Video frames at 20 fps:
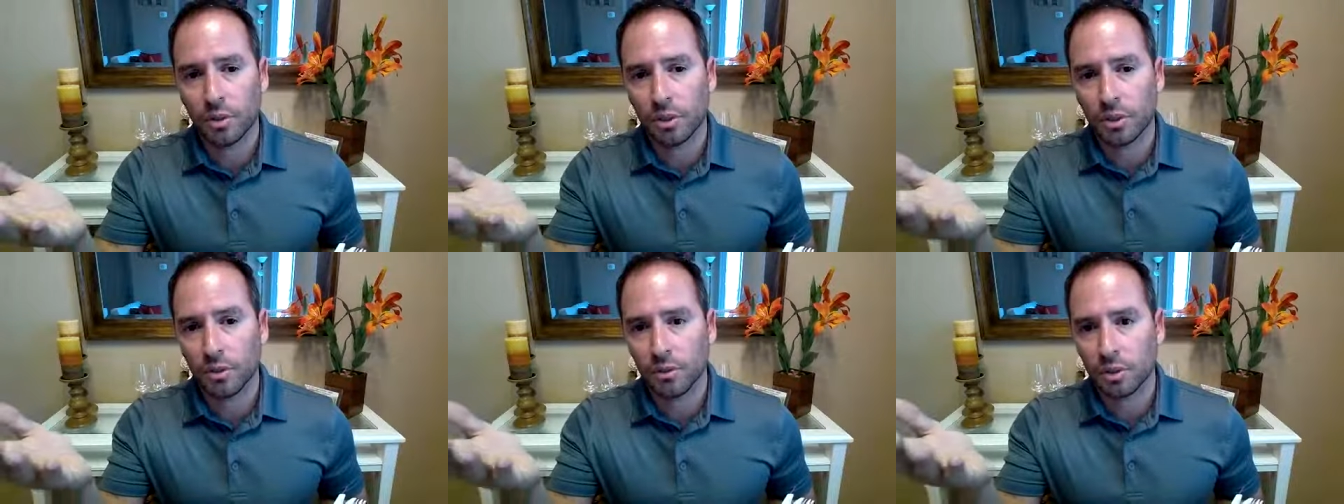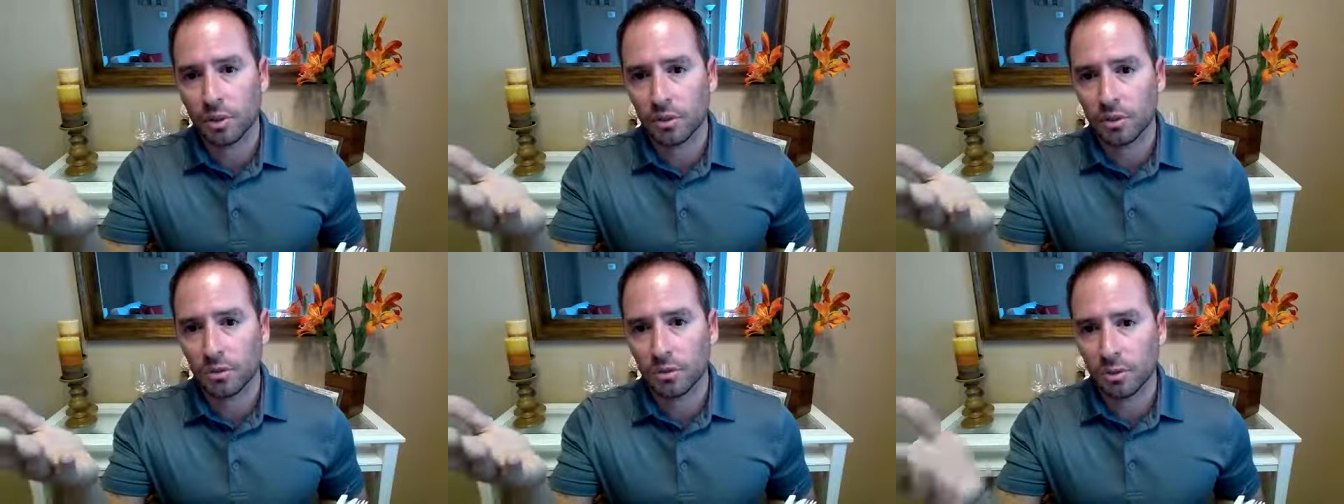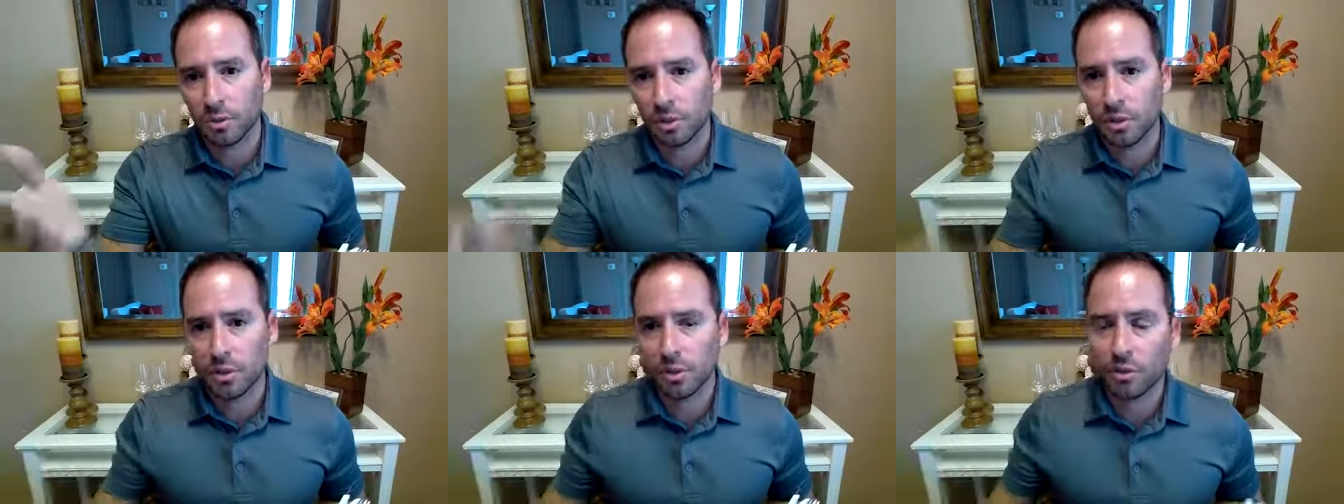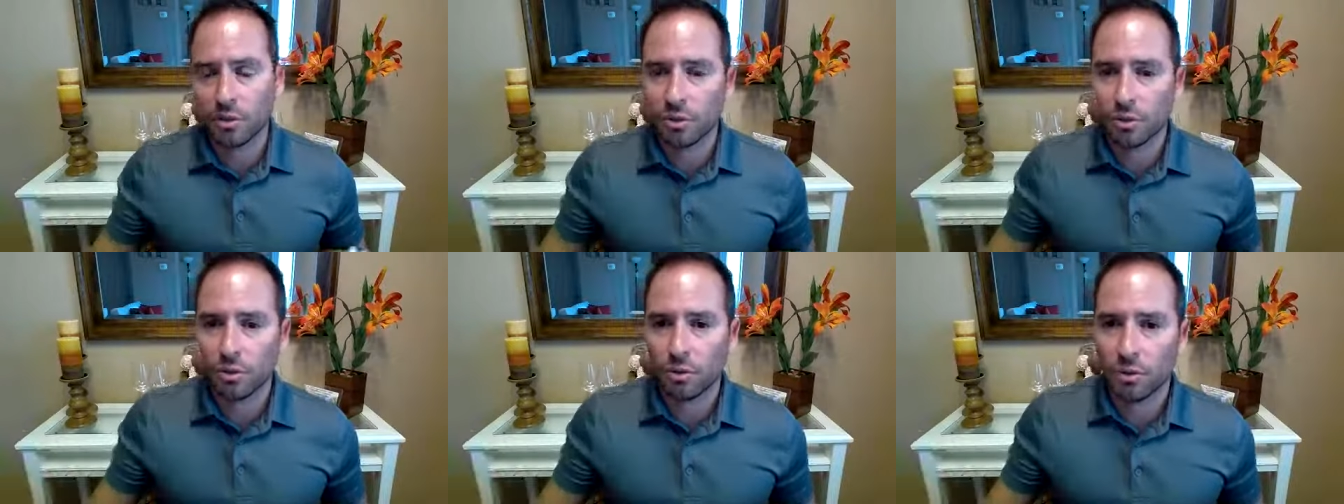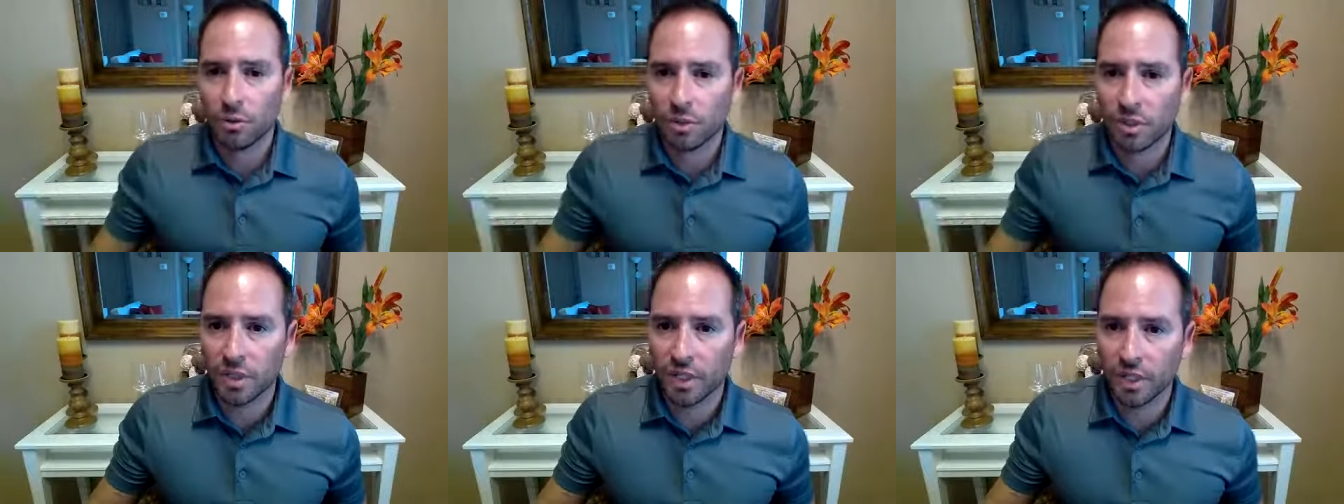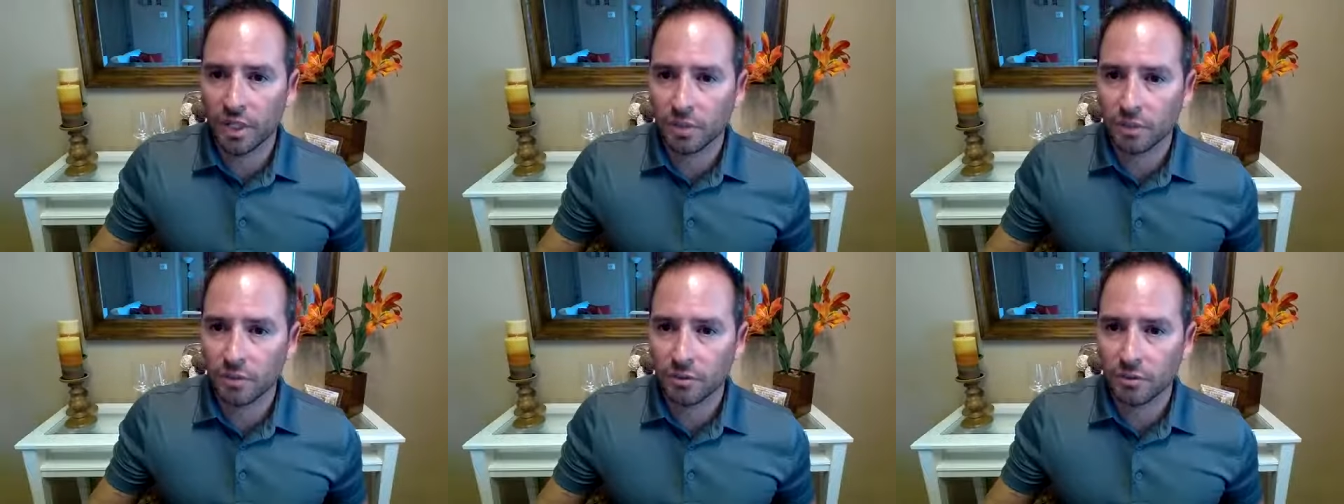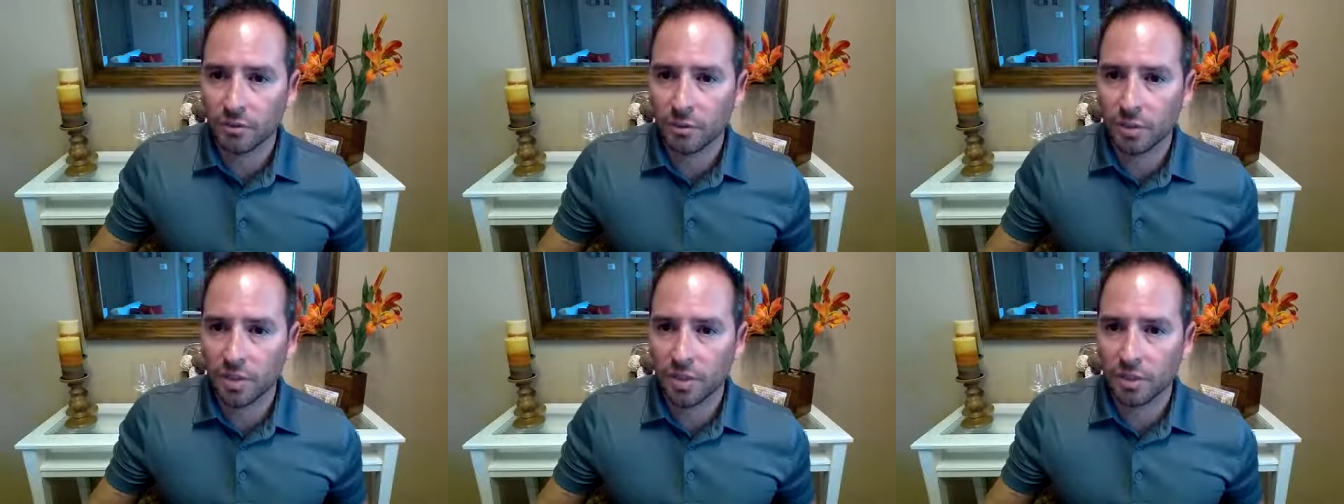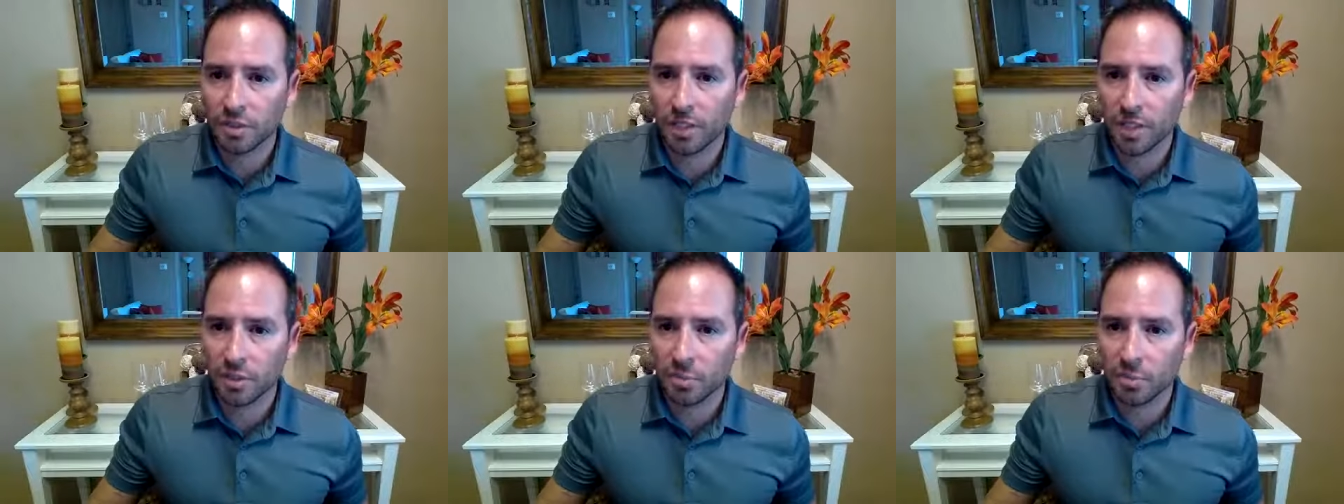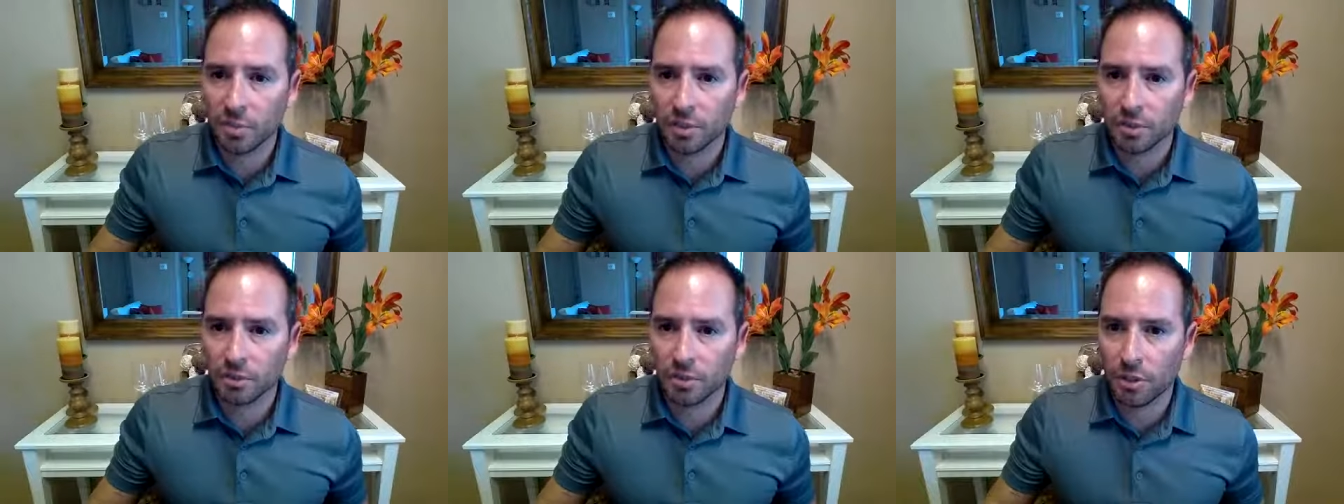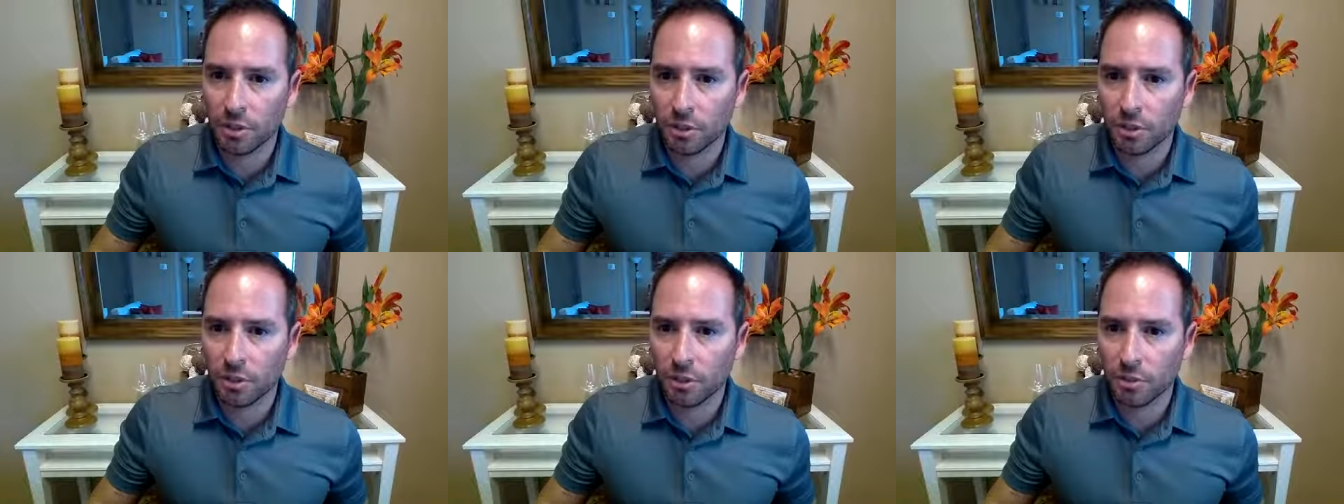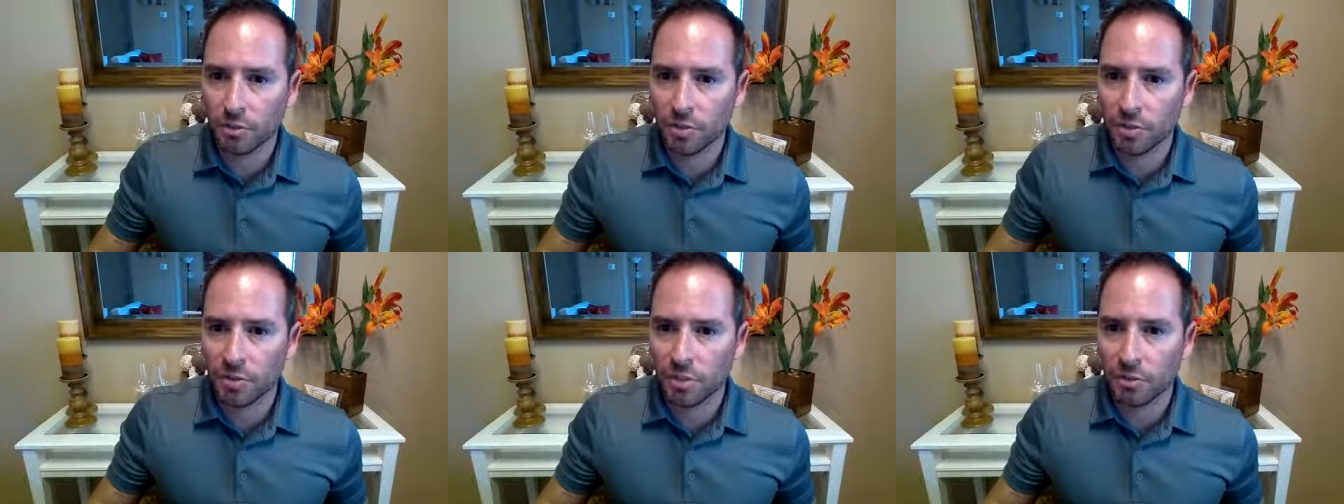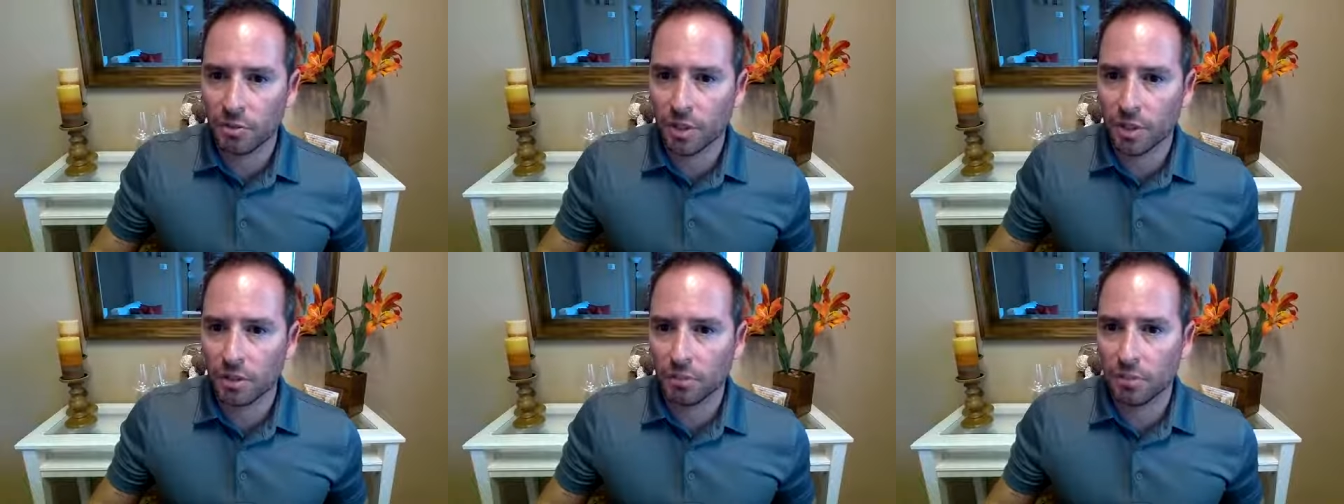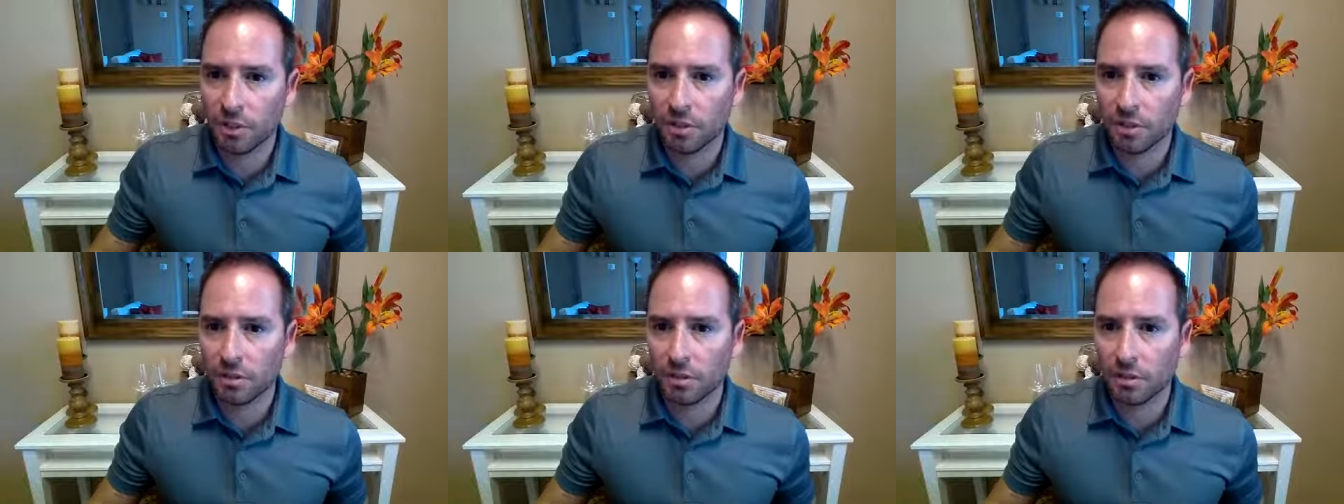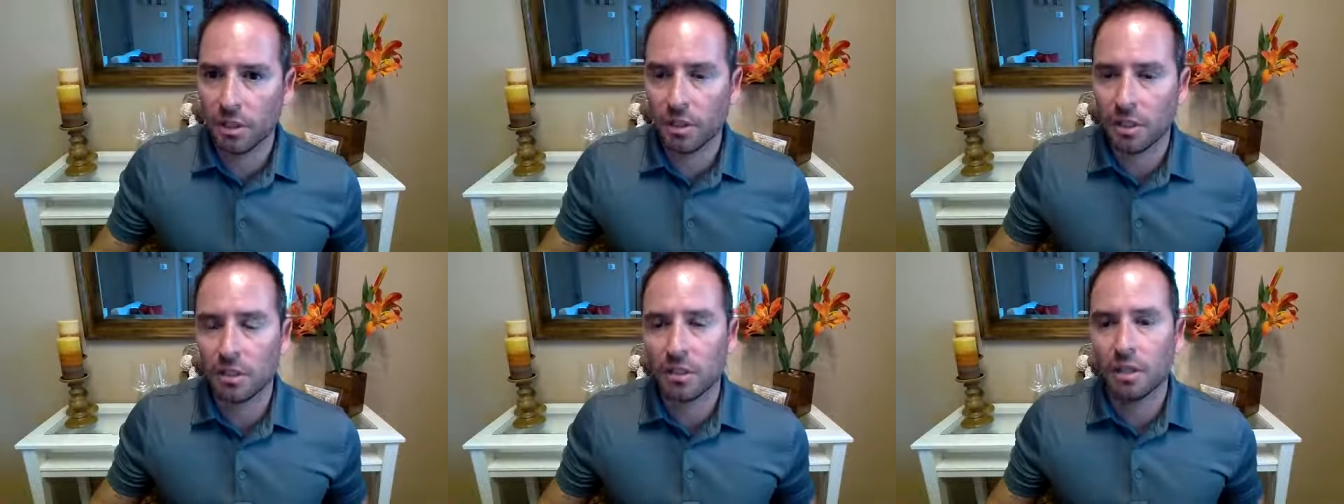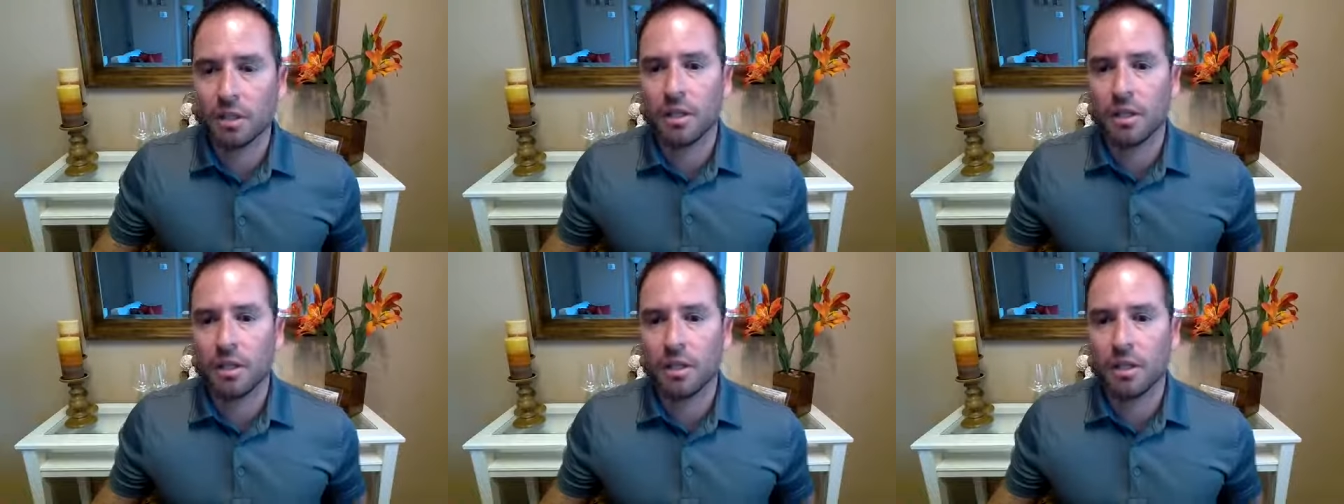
you can do it online through kardecpedia.com, which I recommend a lot.